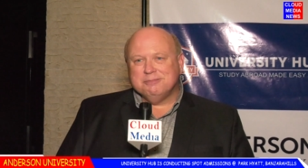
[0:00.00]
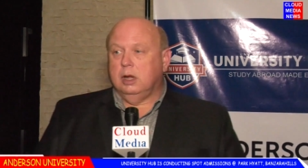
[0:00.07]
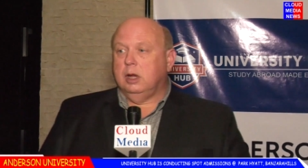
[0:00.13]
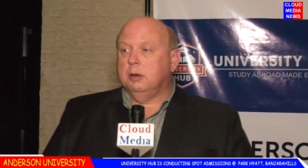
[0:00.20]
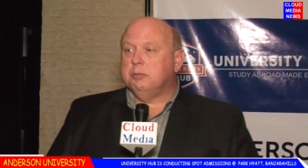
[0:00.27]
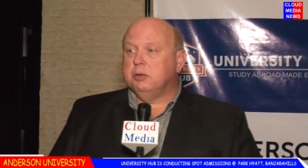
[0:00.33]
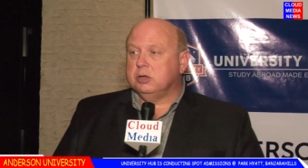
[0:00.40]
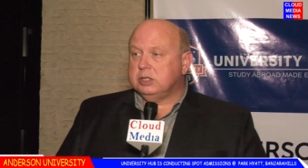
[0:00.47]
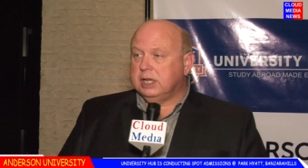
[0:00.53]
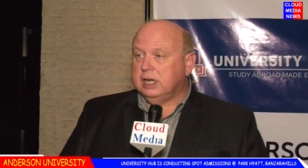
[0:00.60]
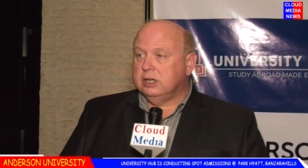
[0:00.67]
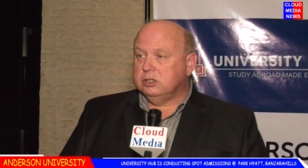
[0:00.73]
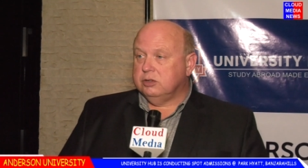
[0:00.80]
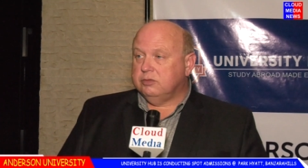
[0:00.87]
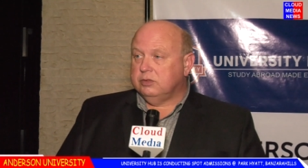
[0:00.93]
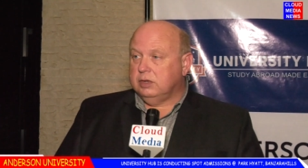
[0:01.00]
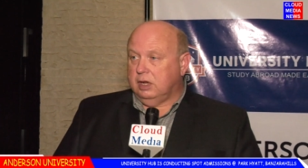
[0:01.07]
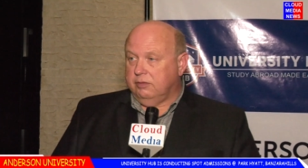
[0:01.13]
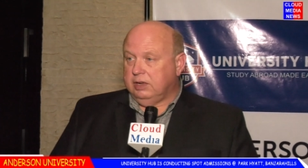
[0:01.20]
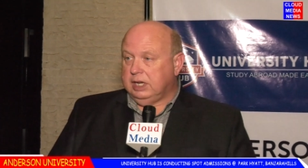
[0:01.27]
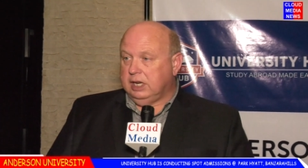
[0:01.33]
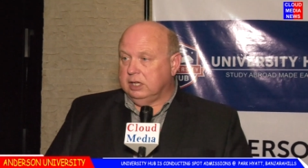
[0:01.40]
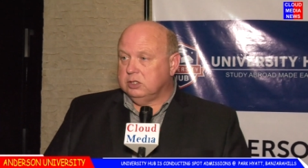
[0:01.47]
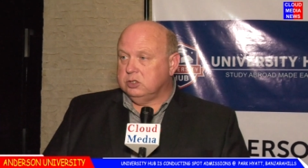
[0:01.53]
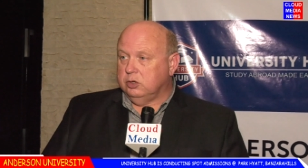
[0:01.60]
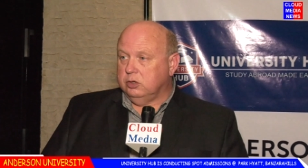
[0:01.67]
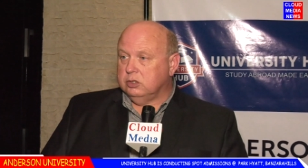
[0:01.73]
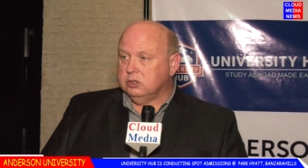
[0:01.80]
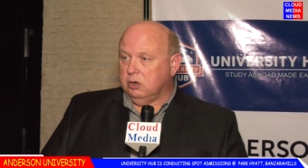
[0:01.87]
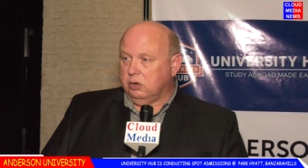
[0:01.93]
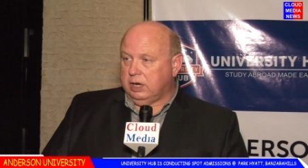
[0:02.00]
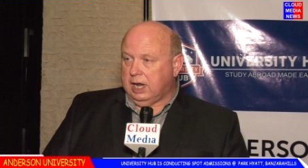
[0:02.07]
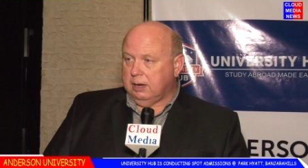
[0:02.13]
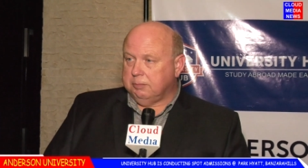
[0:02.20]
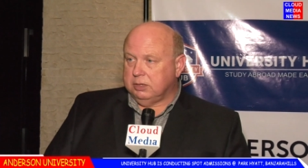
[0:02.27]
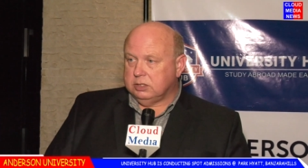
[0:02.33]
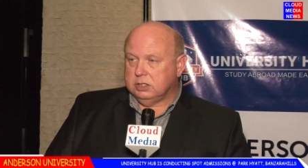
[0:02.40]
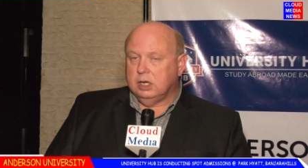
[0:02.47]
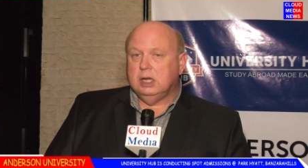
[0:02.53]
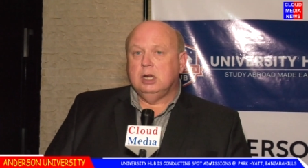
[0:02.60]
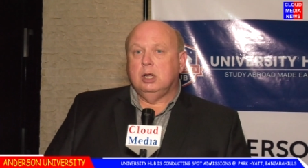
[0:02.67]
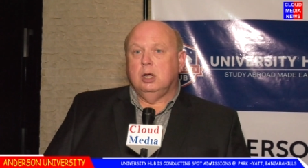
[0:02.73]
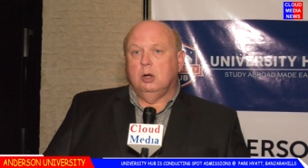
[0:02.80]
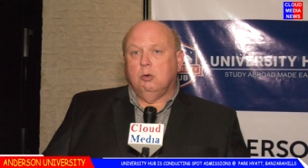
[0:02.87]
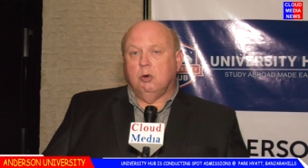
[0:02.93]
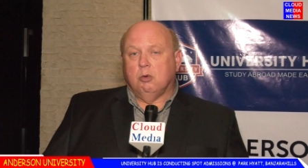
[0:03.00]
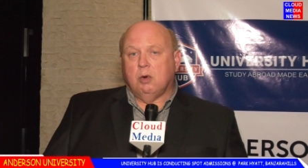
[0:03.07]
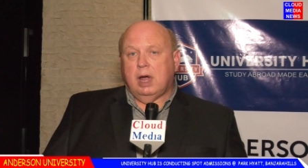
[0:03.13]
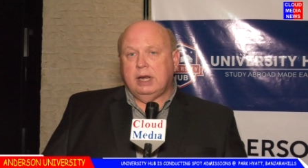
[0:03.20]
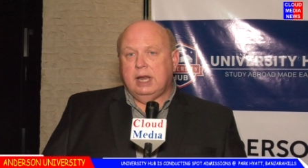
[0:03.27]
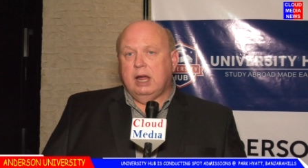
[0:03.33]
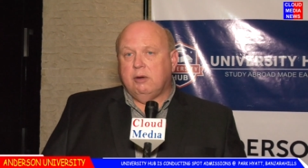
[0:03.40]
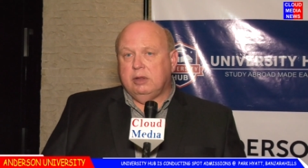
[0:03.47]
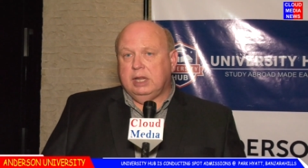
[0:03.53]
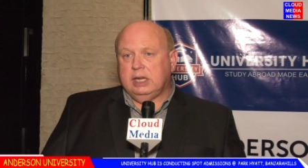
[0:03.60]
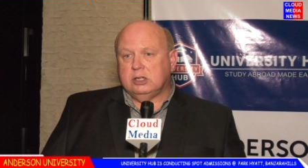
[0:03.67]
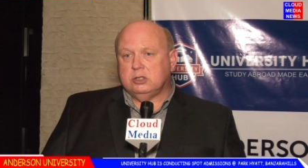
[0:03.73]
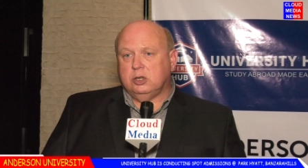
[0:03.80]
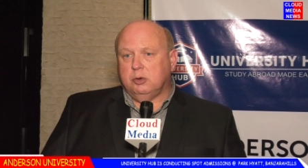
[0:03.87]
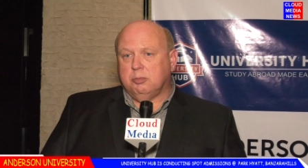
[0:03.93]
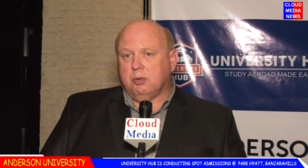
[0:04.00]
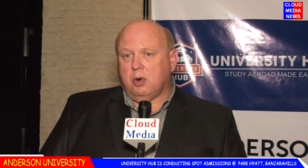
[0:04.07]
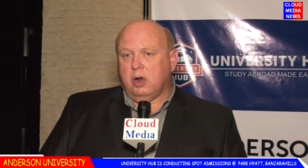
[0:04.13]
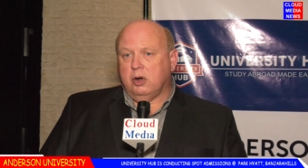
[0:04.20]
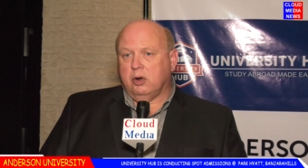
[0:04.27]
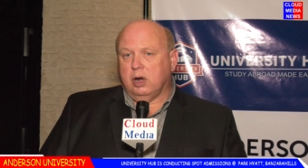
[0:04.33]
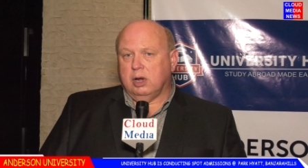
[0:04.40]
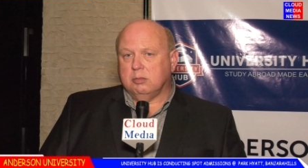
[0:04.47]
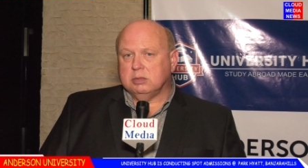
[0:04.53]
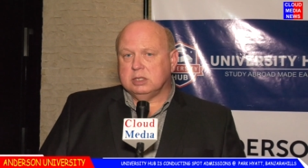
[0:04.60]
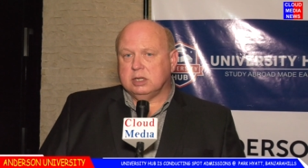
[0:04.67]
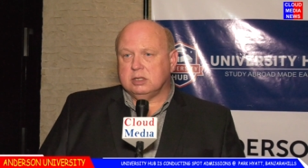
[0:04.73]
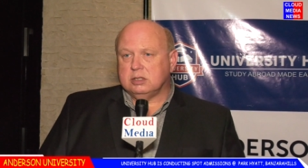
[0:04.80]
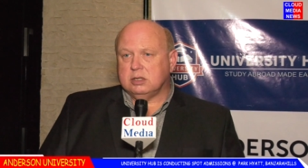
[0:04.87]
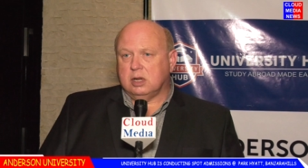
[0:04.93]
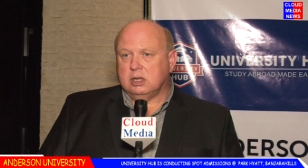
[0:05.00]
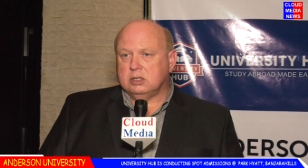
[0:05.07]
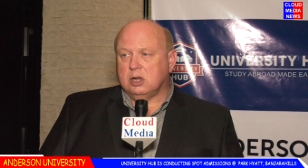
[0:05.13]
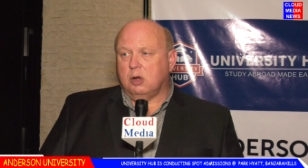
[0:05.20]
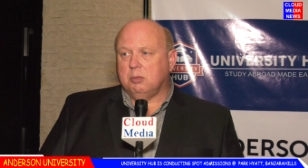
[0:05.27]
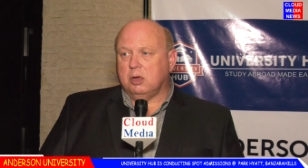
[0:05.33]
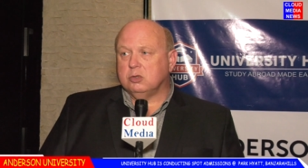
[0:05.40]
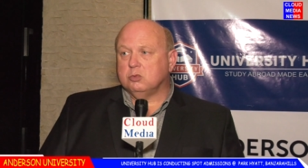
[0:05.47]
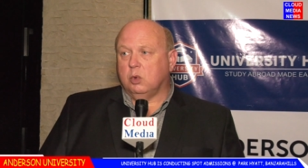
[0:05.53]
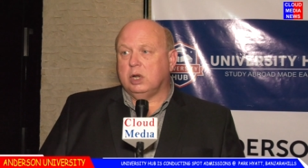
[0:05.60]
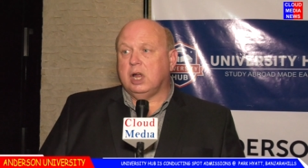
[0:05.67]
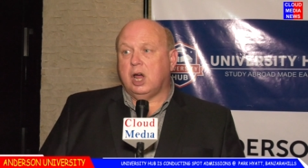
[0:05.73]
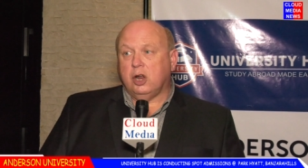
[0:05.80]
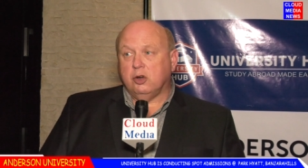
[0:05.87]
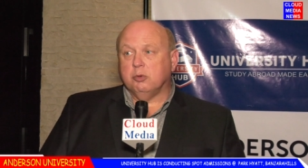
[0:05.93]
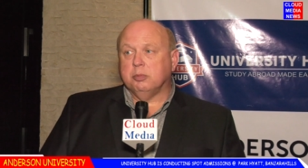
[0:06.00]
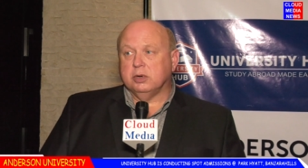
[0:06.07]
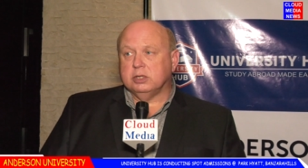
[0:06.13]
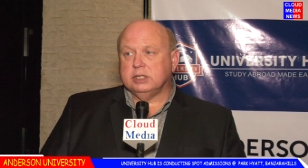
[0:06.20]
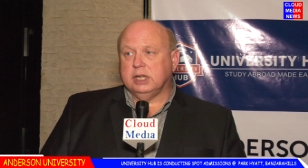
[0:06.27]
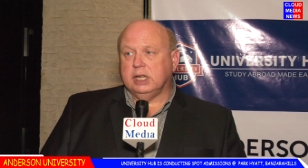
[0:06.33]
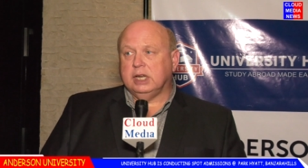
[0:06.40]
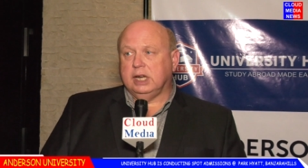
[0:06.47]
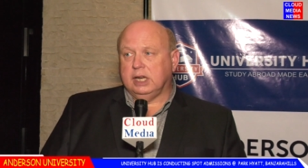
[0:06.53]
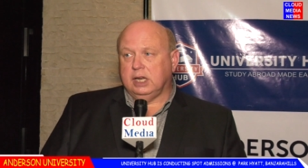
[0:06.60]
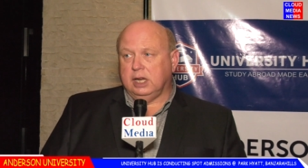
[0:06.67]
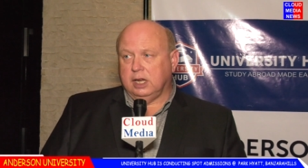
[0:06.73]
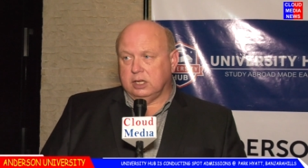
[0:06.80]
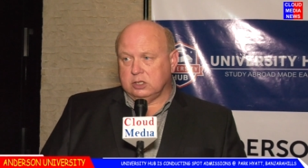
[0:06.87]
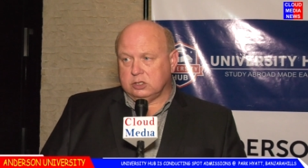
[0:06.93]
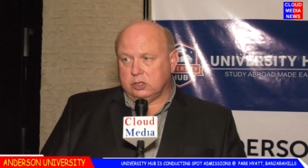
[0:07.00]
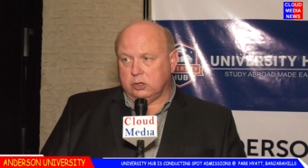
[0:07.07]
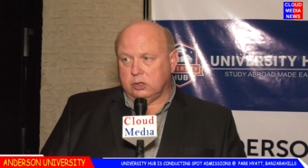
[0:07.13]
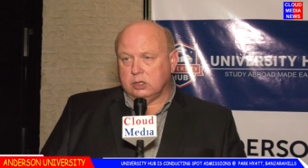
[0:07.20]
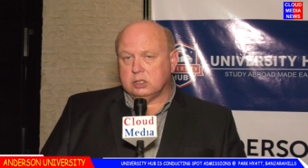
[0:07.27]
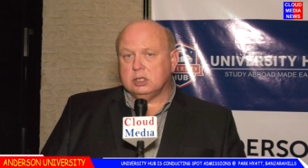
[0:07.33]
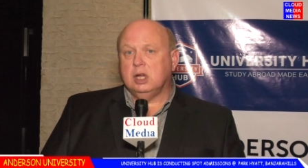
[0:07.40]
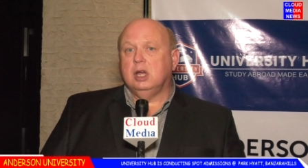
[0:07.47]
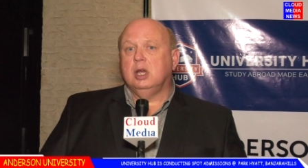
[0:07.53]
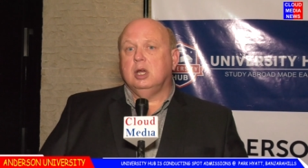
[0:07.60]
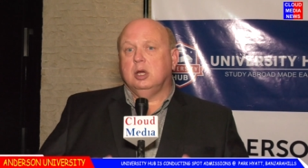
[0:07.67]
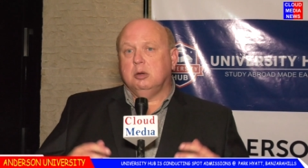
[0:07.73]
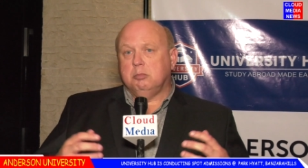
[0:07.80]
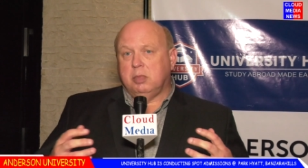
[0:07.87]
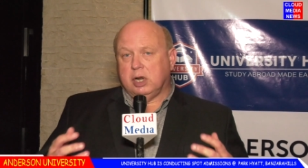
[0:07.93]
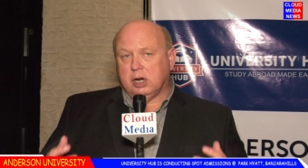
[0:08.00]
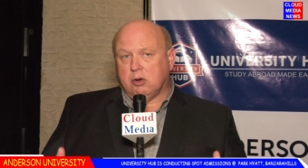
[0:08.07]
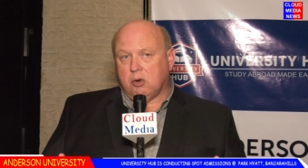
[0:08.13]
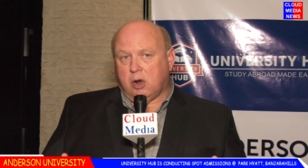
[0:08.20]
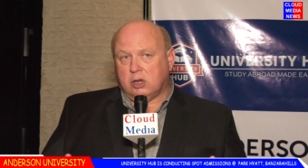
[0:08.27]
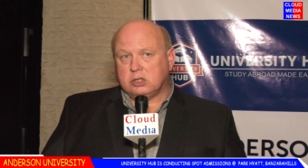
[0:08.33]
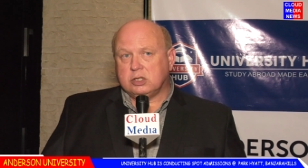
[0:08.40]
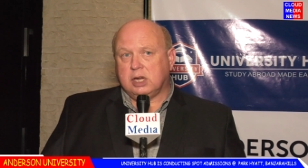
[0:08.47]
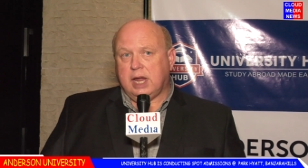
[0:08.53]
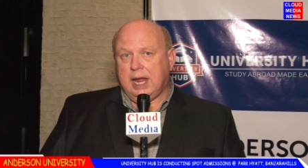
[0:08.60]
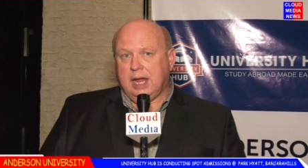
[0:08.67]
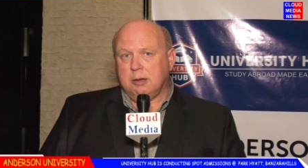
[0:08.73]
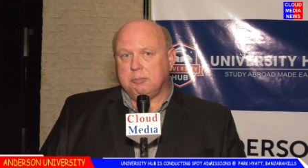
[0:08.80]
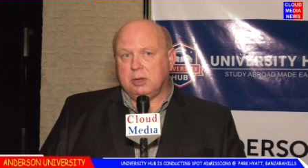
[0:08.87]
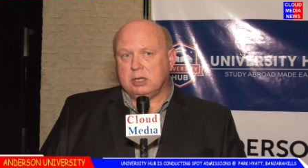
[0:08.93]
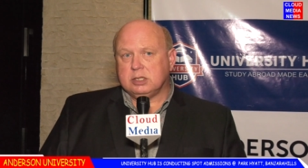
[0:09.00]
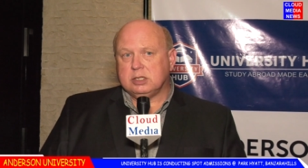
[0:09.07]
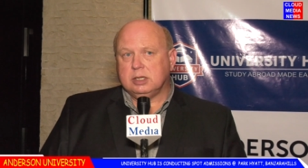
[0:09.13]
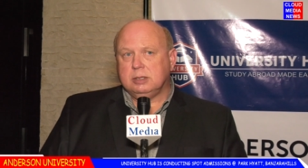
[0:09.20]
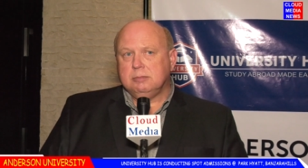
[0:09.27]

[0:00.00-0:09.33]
The percentage of Indian students on campus, well, right now in these 2 programs it's almost 100% Indian students, but across campus